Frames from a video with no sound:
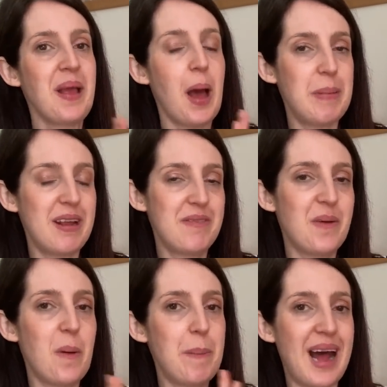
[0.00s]
a big
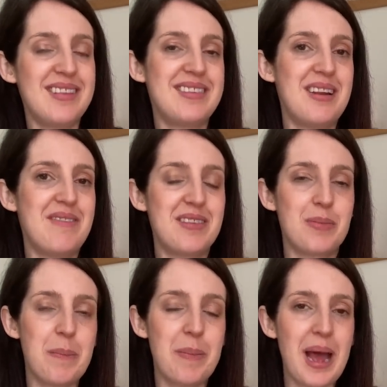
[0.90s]
four pattern for
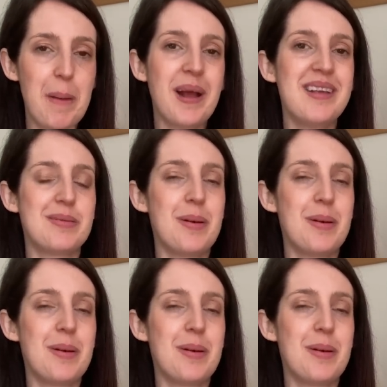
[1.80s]
swimwear because